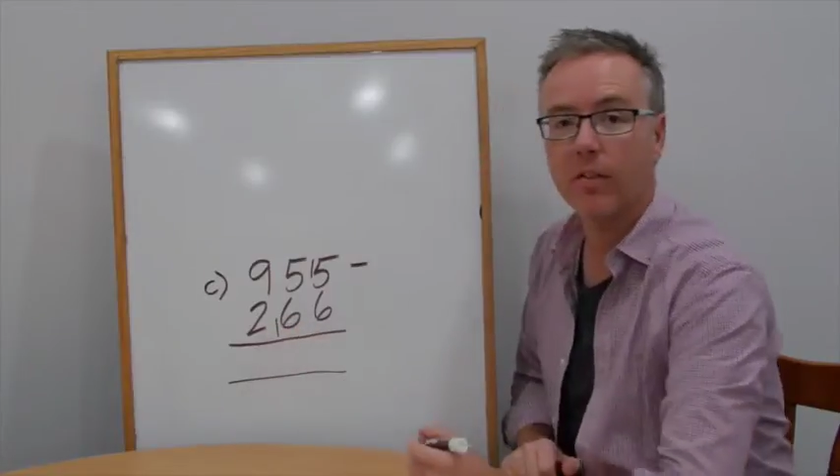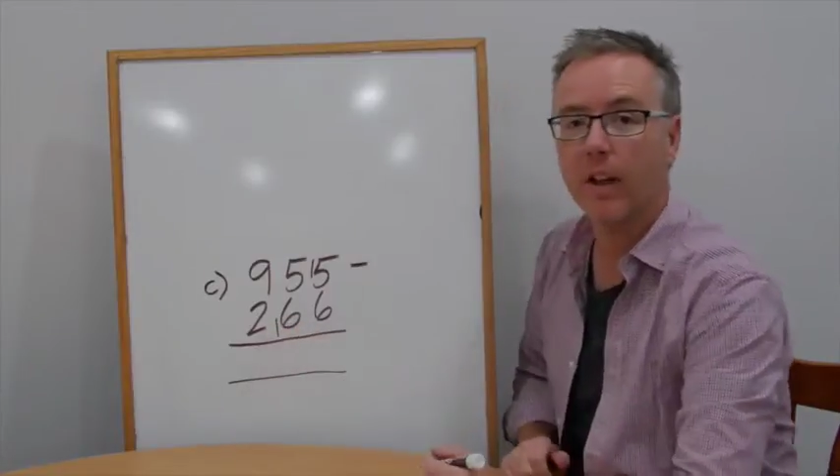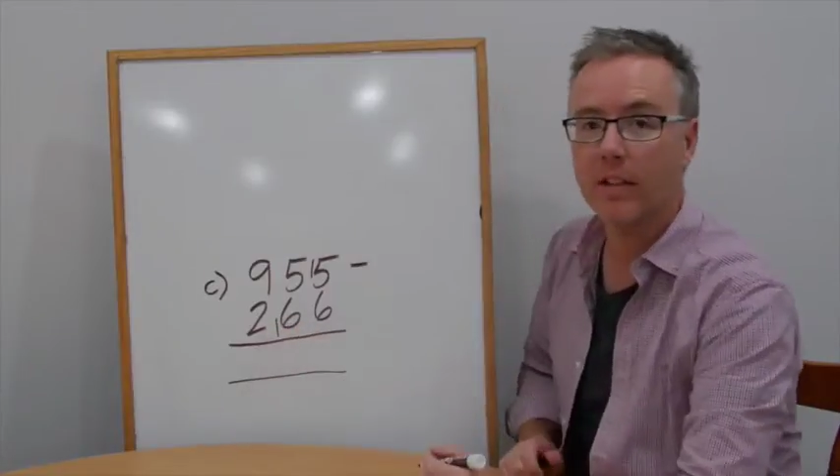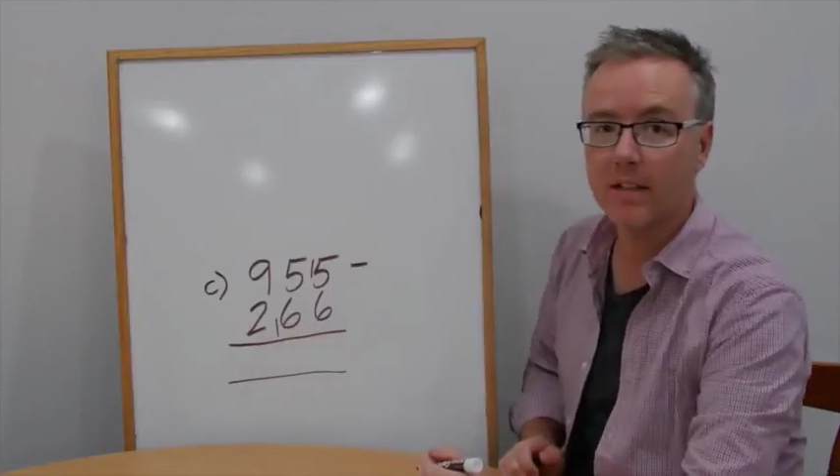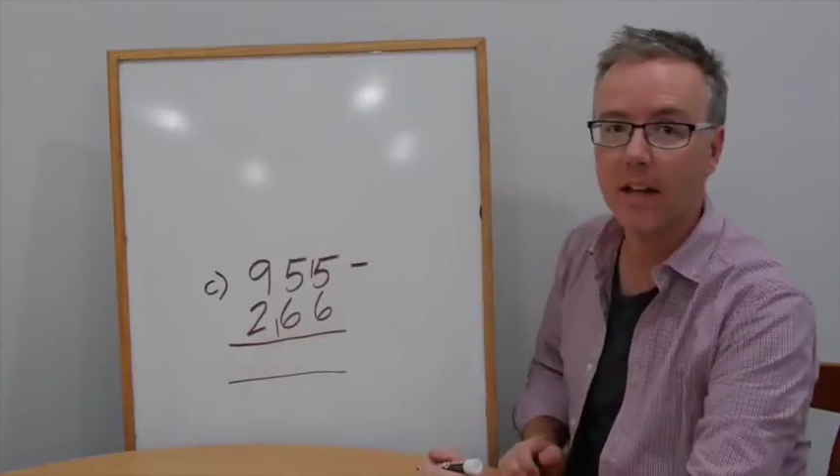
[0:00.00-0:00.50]
off
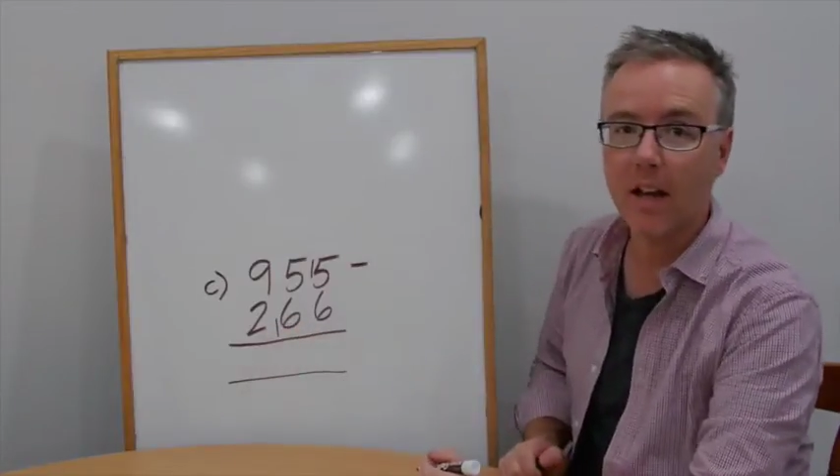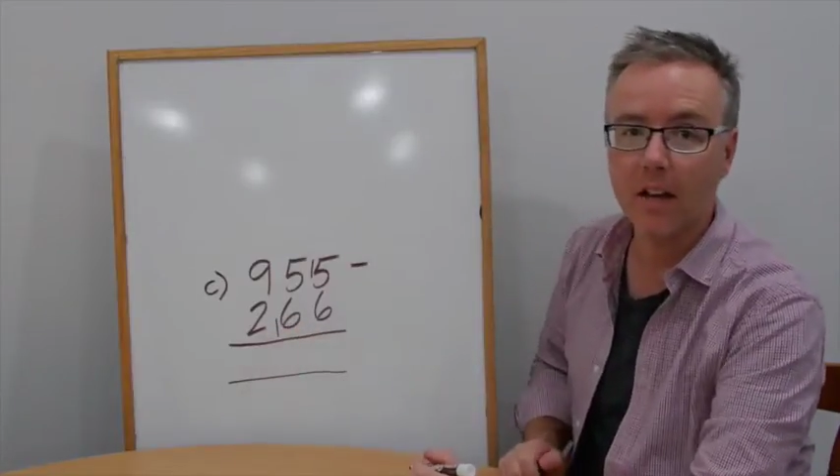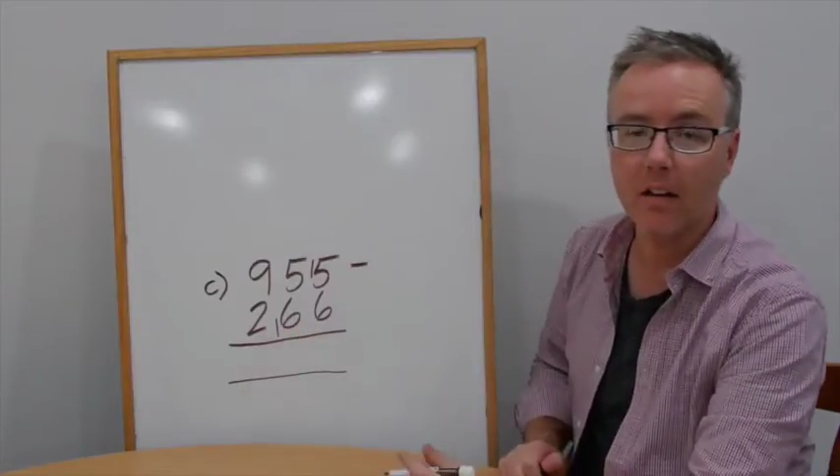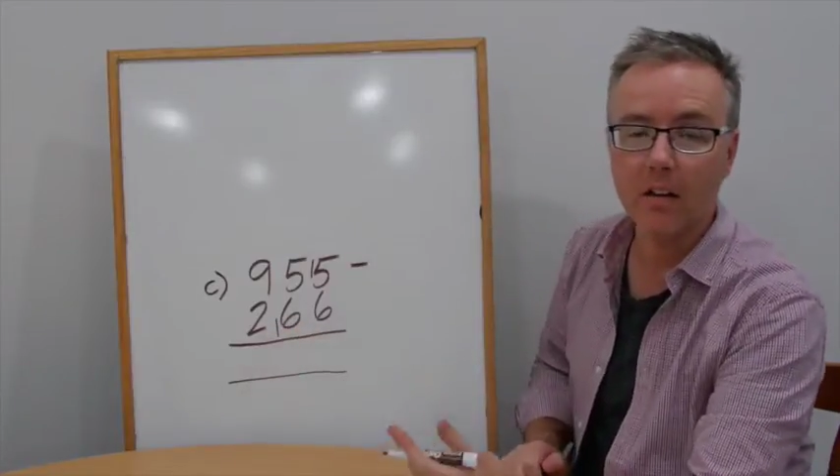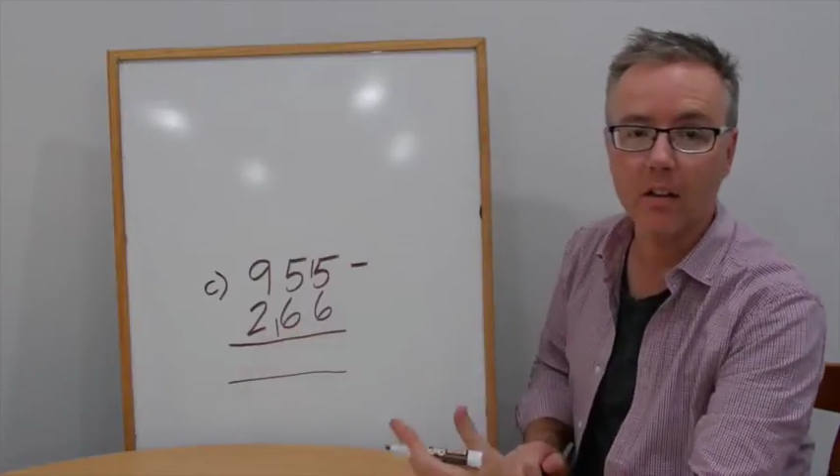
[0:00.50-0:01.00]
that
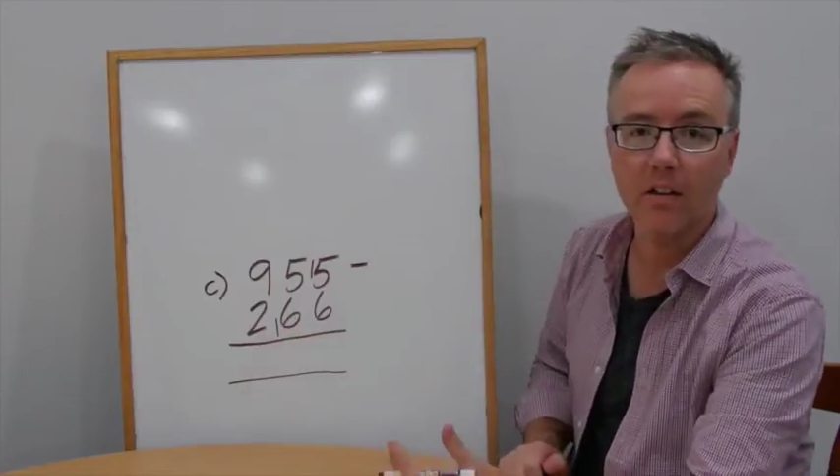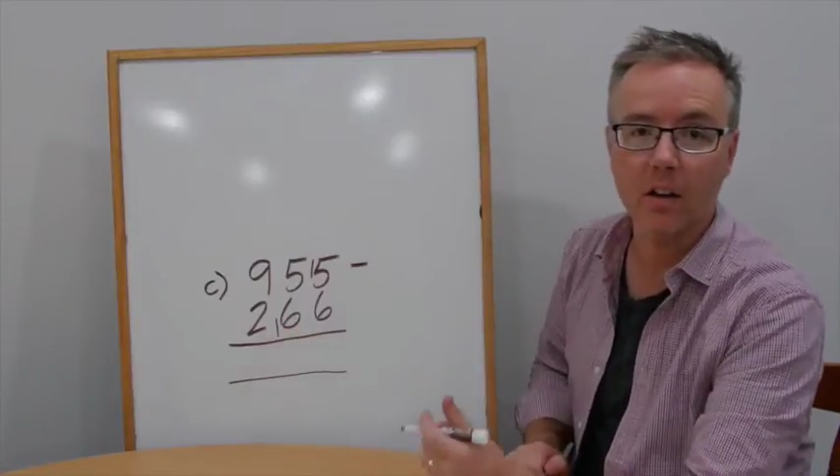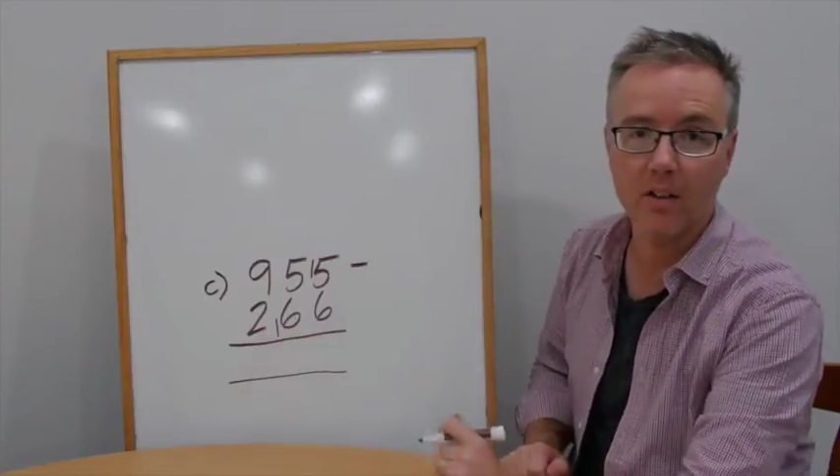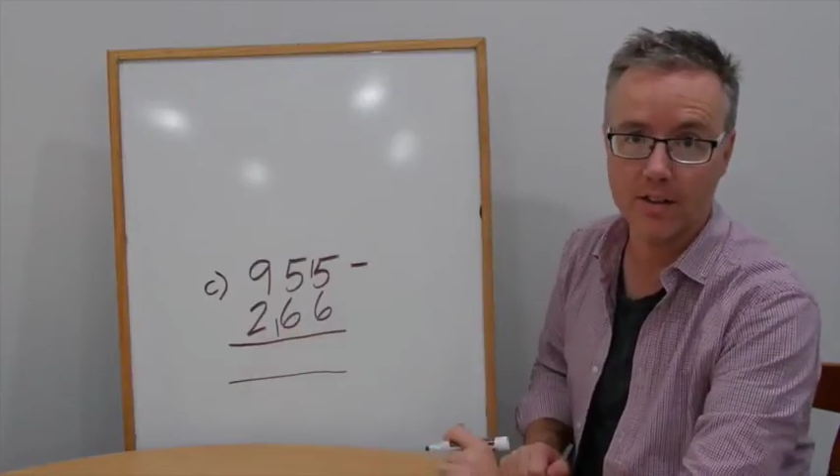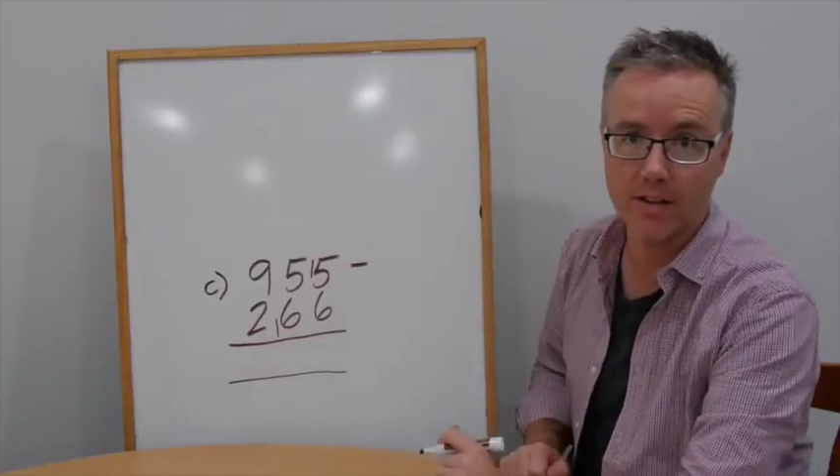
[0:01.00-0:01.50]
10
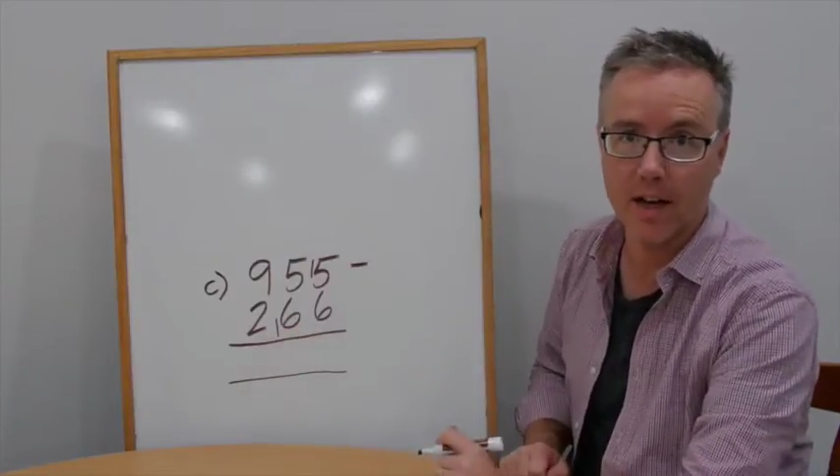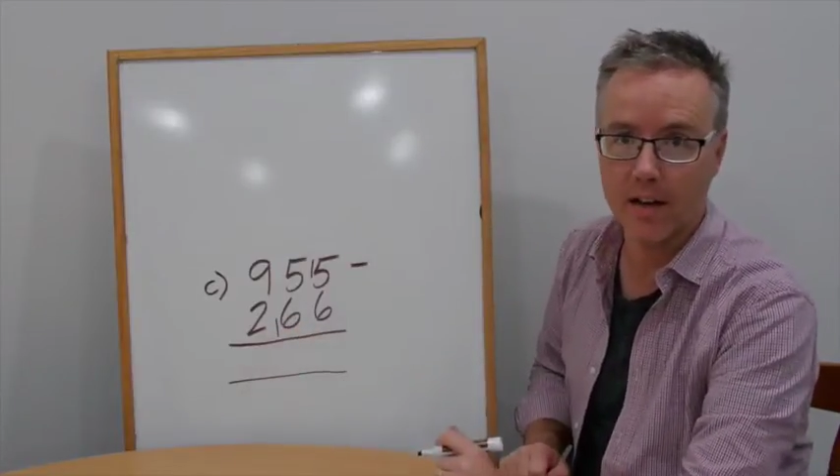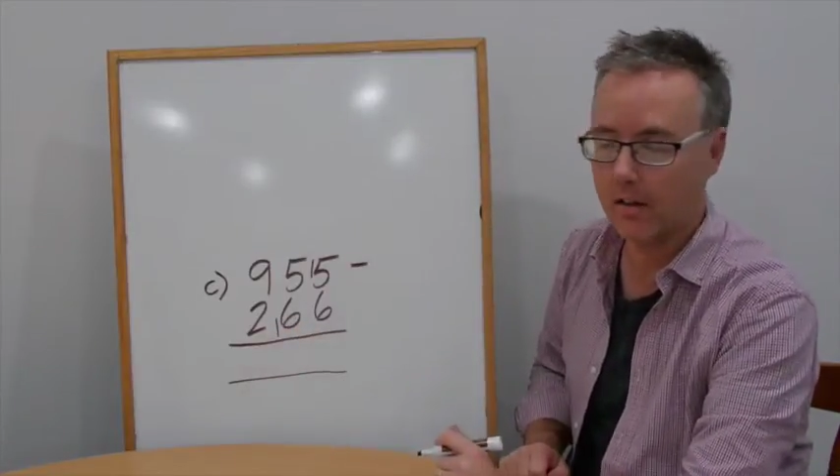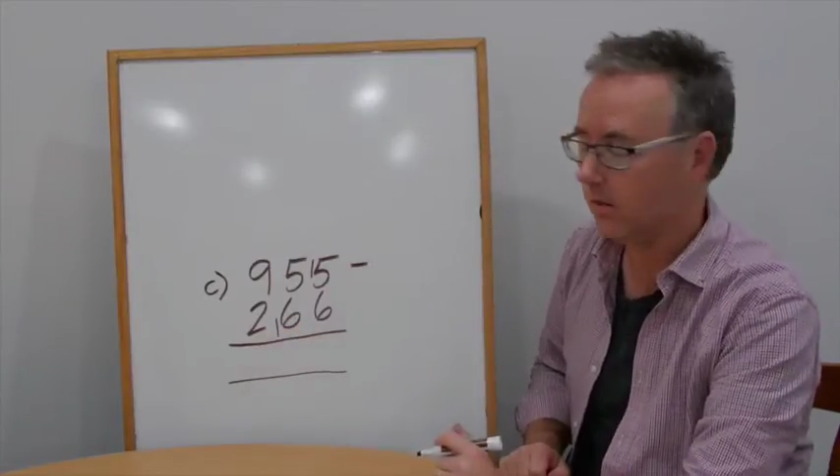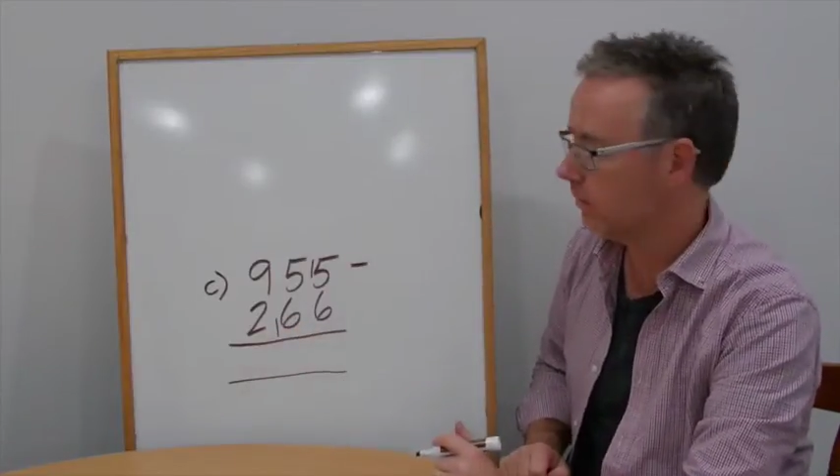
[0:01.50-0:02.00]
that I just
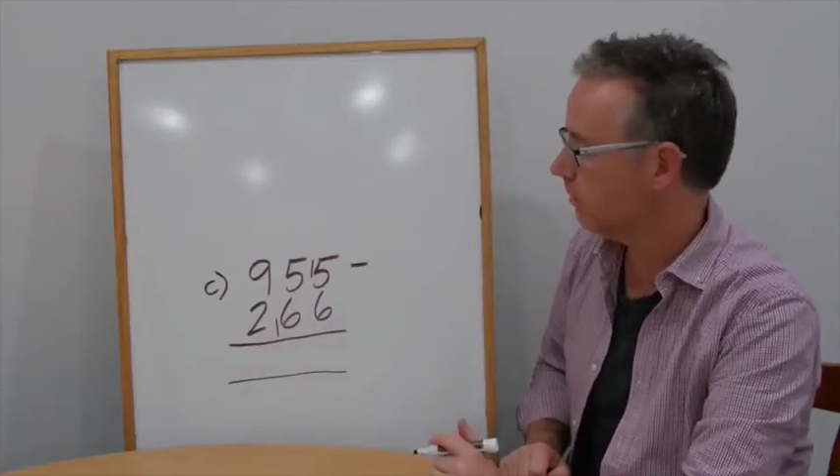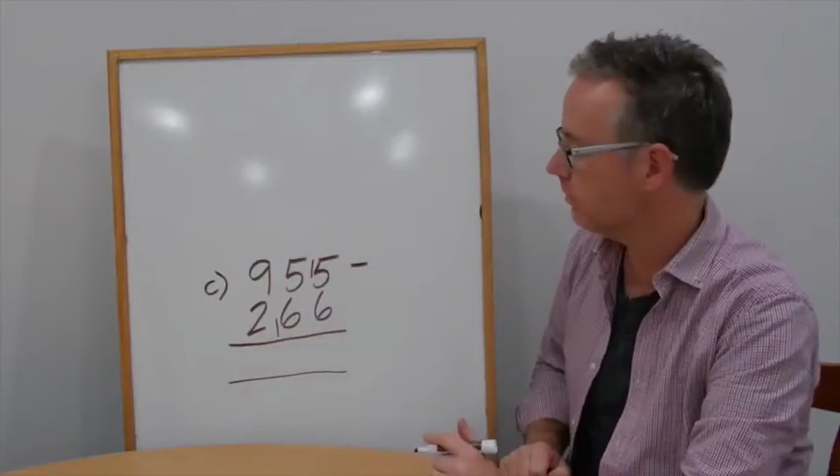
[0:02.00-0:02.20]
added.